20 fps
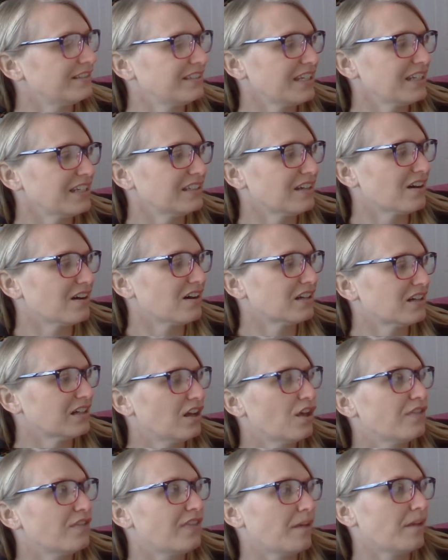Ding dong!
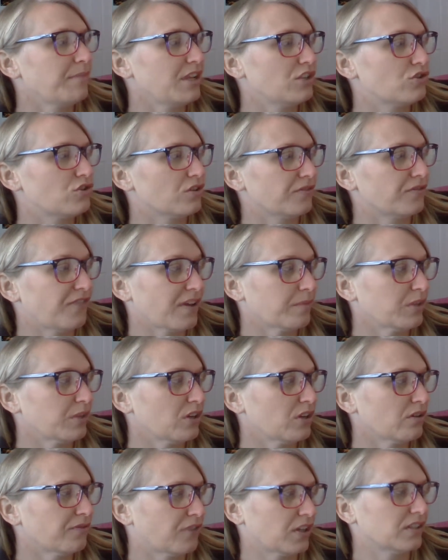That means your family
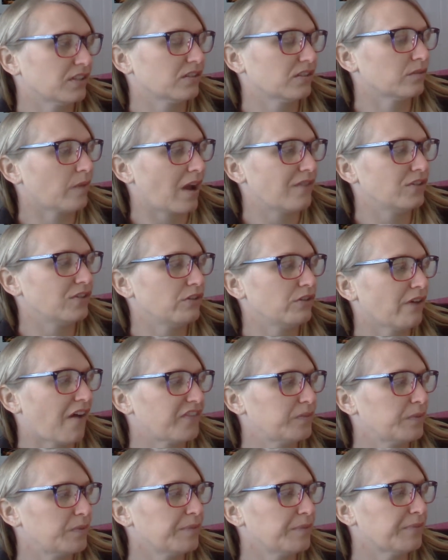or friends arrive and you have
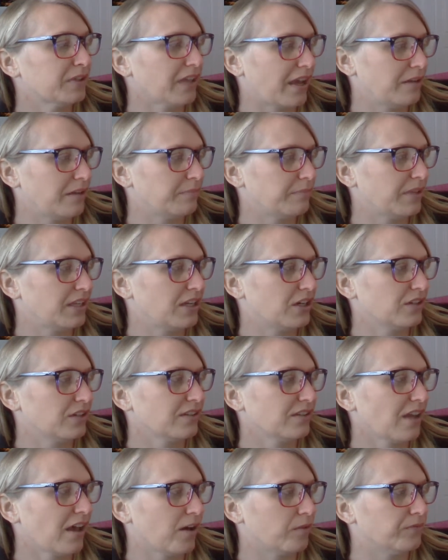to be polite, but here's
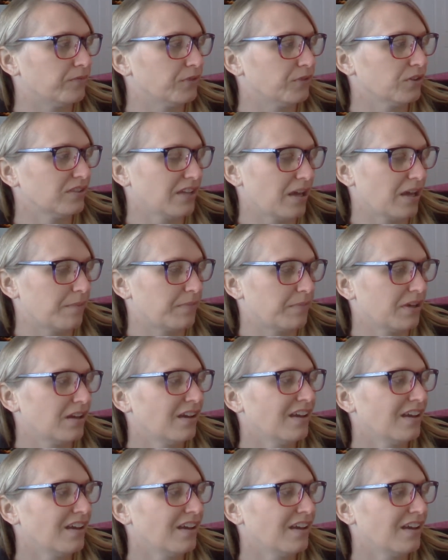a helpful tip.